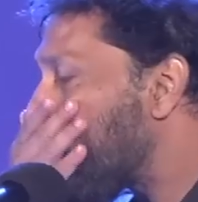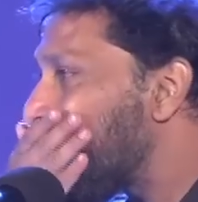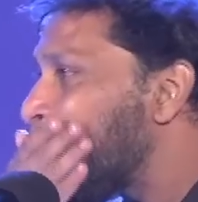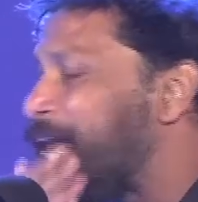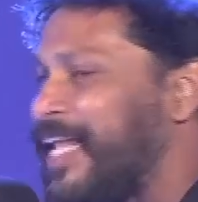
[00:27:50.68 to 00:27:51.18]

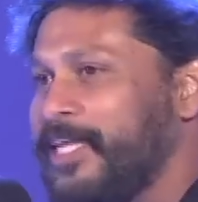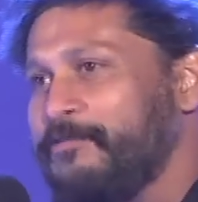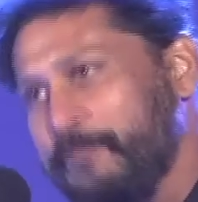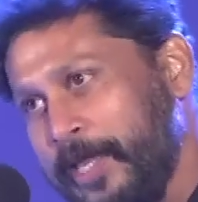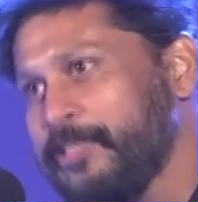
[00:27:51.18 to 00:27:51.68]
And that
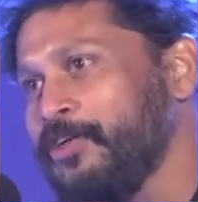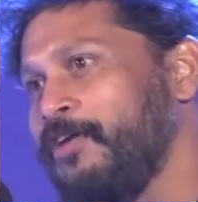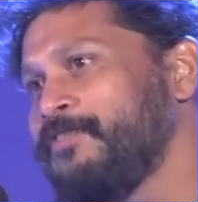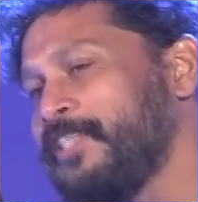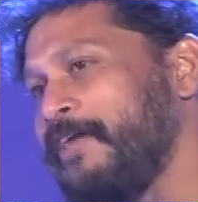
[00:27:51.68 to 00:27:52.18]
wait of
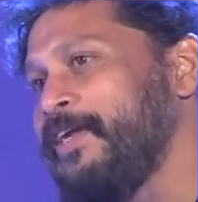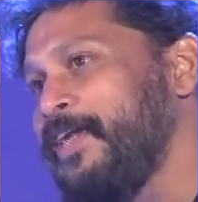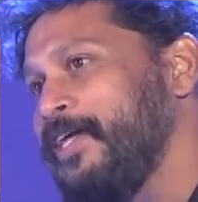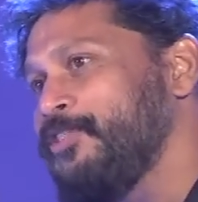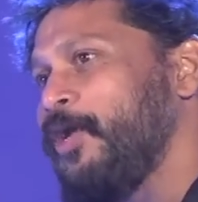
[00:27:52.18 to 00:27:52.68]
7
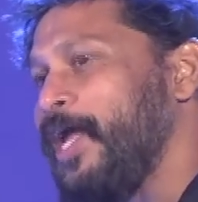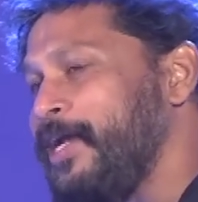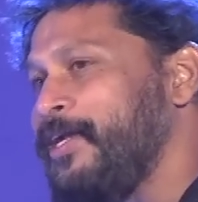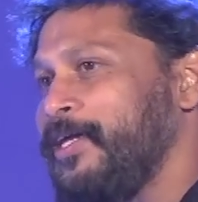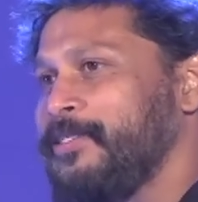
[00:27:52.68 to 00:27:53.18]
days or 8
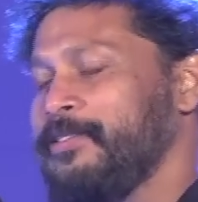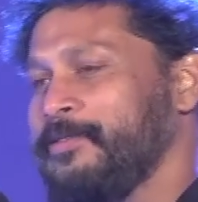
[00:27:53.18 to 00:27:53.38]
days,